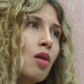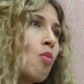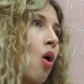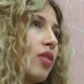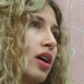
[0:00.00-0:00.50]

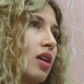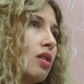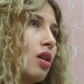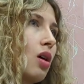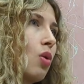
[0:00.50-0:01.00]
More
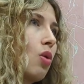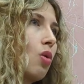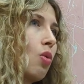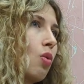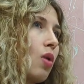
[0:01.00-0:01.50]
than
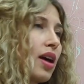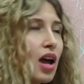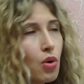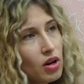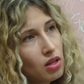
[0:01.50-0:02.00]
1
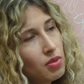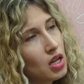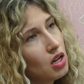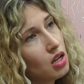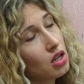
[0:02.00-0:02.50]
hour in the
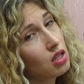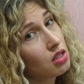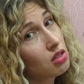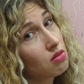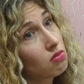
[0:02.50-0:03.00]
beginning
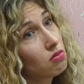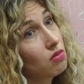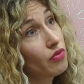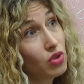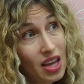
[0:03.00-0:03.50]
is,
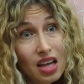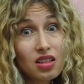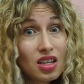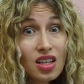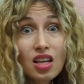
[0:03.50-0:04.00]
if you can
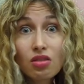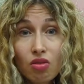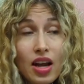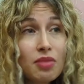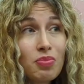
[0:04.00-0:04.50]
dedicate,
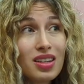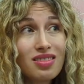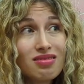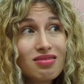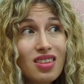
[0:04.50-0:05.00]
great,
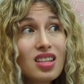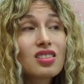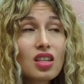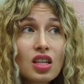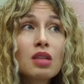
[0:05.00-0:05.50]
but
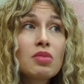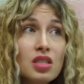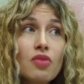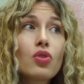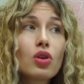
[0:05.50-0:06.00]
it can be
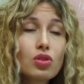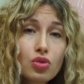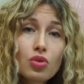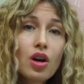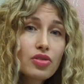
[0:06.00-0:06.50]
difficult
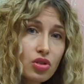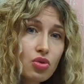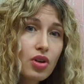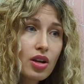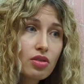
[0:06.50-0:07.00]
to
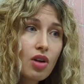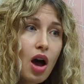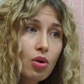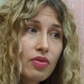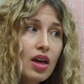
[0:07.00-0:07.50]
concentrate
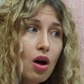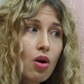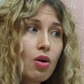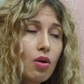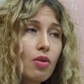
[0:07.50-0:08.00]
out of
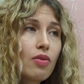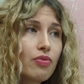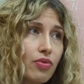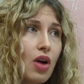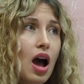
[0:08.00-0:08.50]
that.
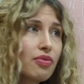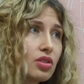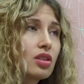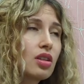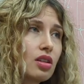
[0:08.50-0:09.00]

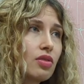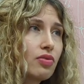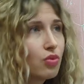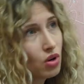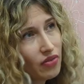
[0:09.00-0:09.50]
After the
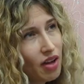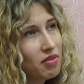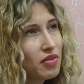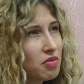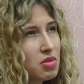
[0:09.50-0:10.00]

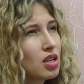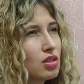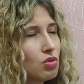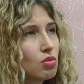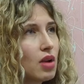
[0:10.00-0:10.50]
45
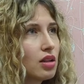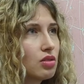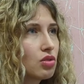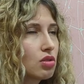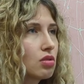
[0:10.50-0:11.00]
minutes, you
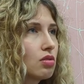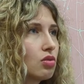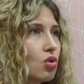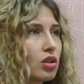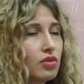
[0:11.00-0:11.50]
might just
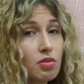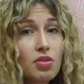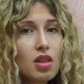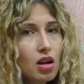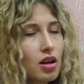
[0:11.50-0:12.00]
not even
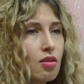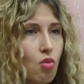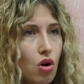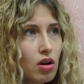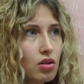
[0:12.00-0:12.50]
be there
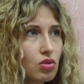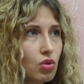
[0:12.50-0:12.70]
anymore.